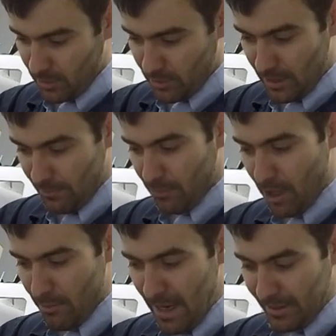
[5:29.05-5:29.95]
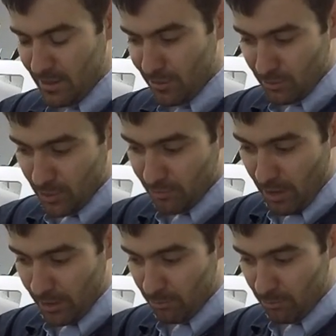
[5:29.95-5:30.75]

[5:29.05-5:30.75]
that that right magneto was running